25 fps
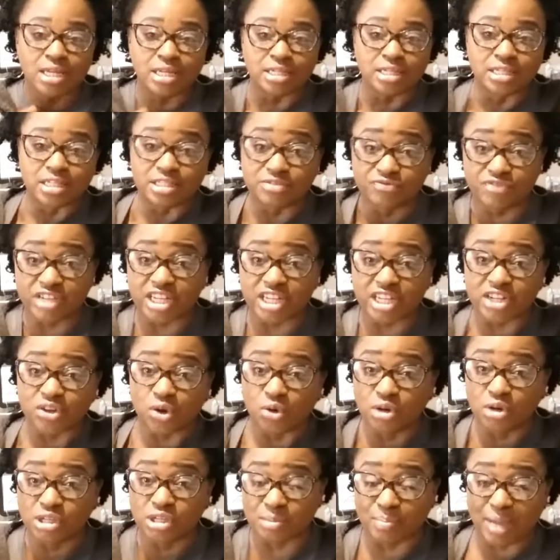This
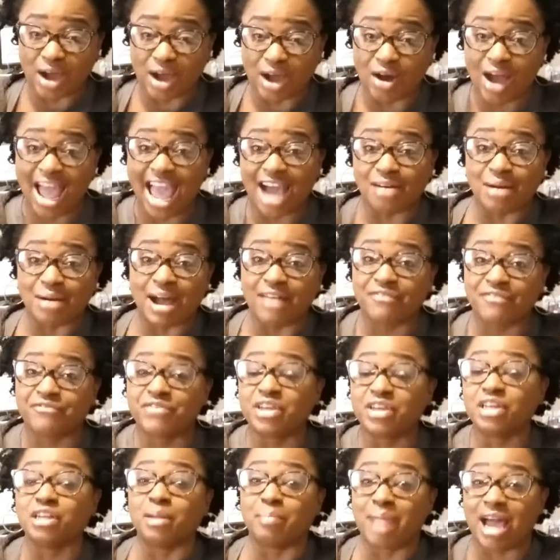video is about how I
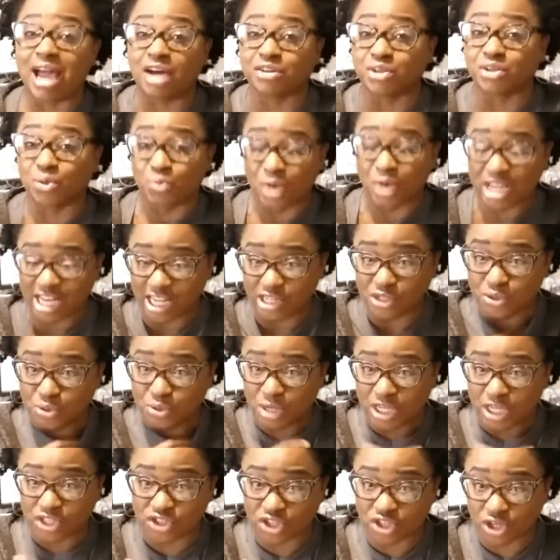feel about the way they do
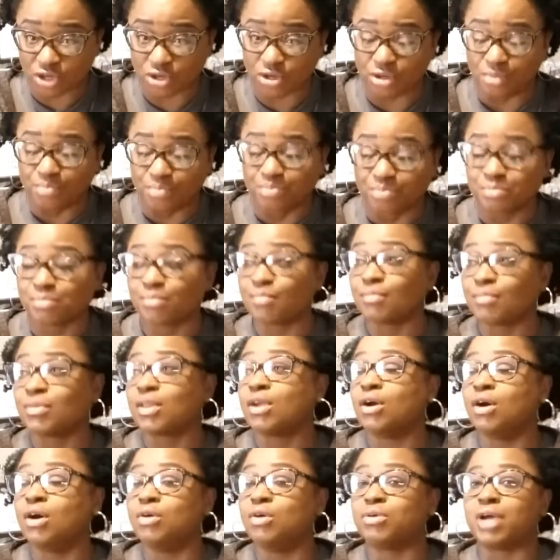their job.
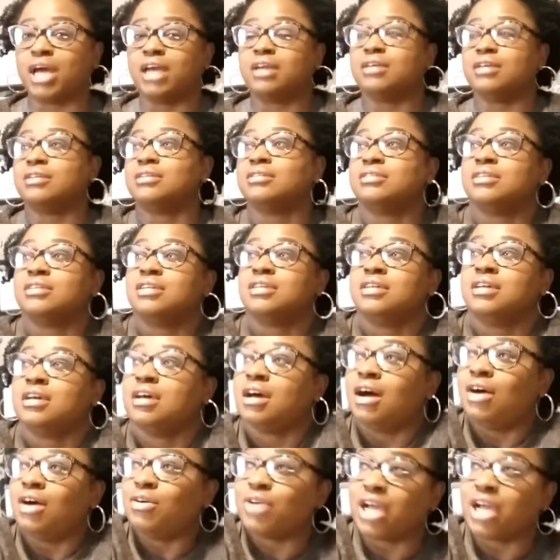Okay,
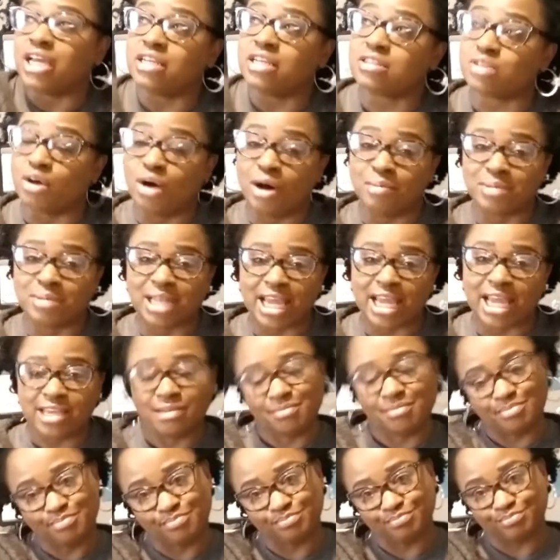okay, so I'm late.
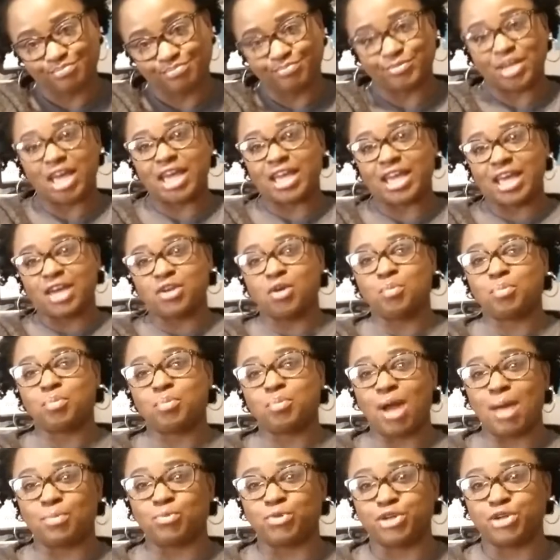I ain't got no
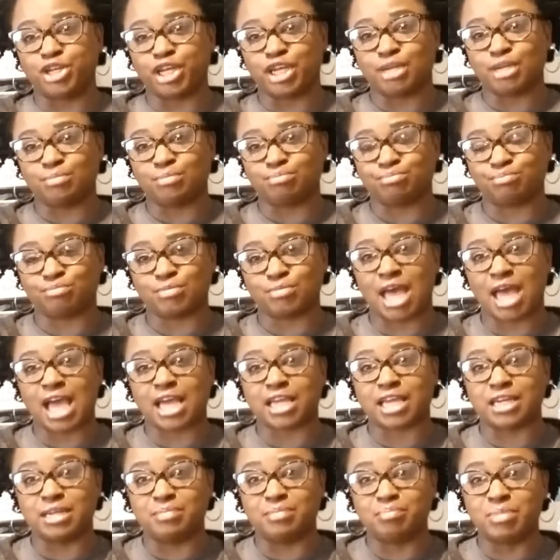problem with it. I
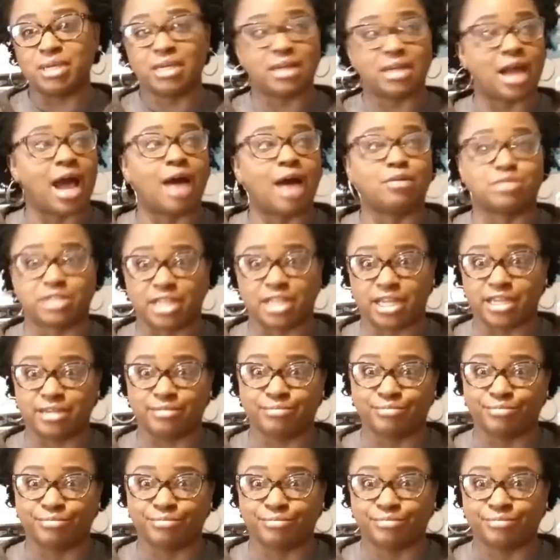can admit I was late
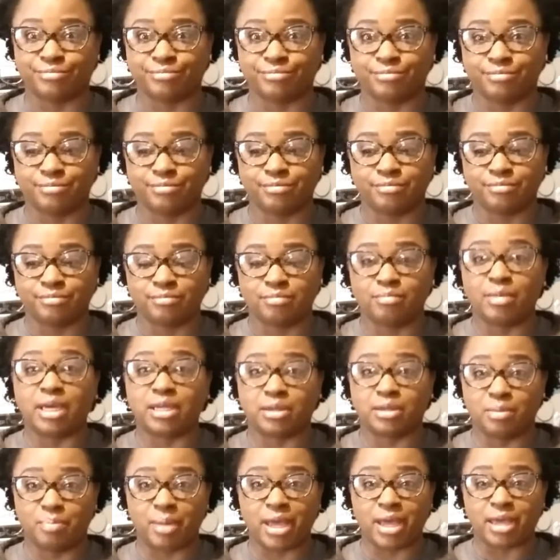
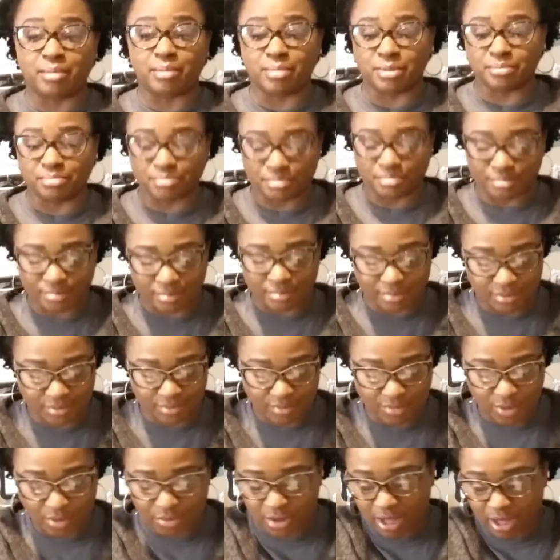making a payment.
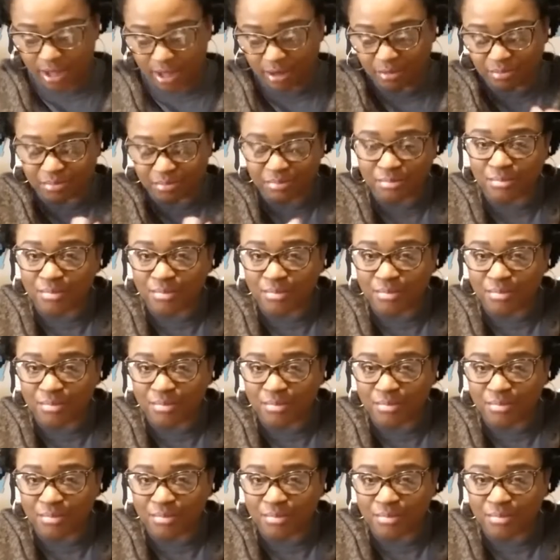Okay.